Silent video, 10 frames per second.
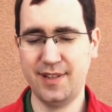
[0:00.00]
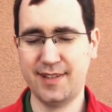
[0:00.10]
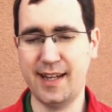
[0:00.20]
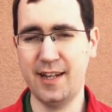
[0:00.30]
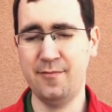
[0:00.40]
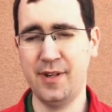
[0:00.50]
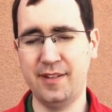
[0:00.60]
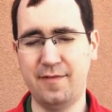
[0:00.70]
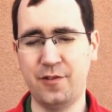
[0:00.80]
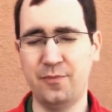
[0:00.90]
insane, but
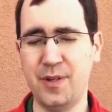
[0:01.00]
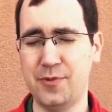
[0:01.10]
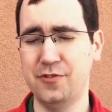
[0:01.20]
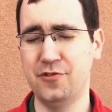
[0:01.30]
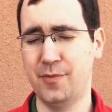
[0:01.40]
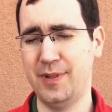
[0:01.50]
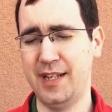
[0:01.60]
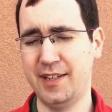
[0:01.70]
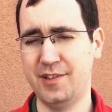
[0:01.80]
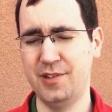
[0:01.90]
for people who are
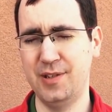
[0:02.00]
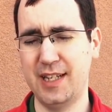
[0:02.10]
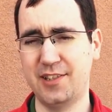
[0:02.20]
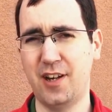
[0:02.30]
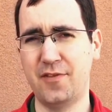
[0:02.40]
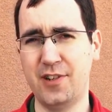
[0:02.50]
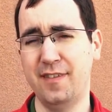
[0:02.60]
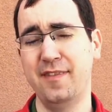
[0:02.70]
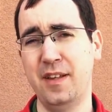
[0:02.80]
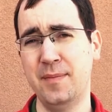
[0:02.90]
applying to like software
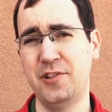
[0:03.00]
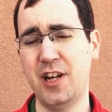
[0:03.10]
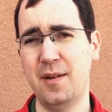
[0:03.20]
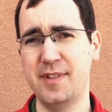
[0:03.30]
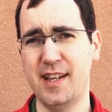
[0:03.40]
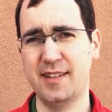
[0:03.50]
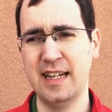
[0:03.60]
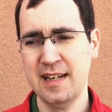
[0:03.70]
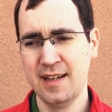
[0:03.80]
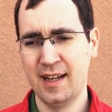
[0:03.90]
development jobs at
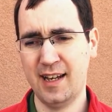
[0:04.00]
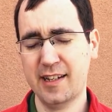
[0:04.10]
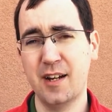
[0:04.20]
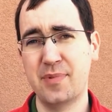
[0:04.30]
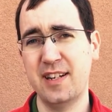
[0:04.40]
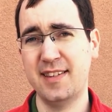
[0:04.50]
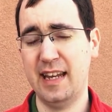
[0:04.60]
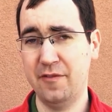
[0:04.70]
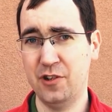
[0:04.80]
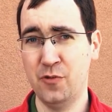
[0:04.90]
uh, companies that
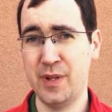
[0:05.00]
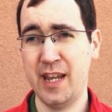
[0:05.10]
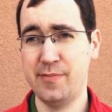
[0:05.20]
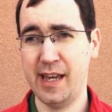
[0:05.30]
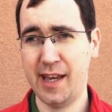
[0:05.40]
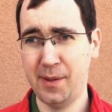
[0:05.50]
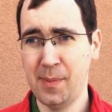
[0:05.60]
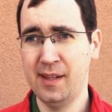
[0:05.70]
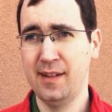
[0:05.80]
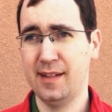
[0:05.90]
have an open A P I,
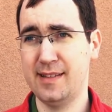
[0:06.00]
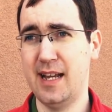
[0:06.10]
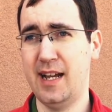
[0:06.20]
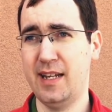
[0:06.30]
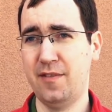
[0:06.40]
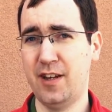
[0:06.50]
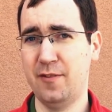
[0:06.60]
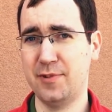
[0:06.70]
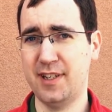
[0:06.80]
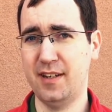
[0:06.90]
ninety-five
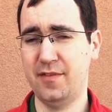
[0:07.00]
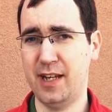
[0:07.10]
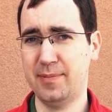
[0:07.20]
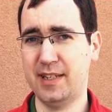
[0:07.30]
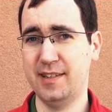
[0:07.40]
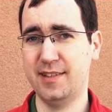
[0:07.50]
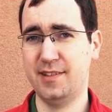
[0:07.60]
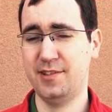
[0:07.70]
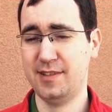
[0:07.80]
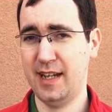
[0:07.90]
percent of applicants
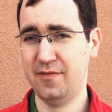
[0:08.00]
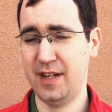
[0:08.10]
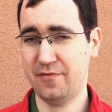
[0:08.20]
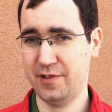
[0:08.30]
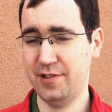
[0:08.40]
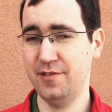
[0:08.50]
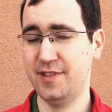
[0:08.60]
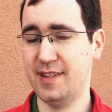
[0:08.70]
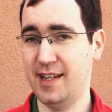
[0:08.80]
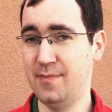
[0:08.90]
have never used
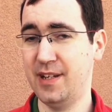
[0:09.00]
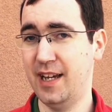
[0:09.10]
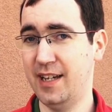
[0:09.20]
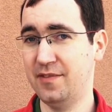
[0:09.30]
the A P I of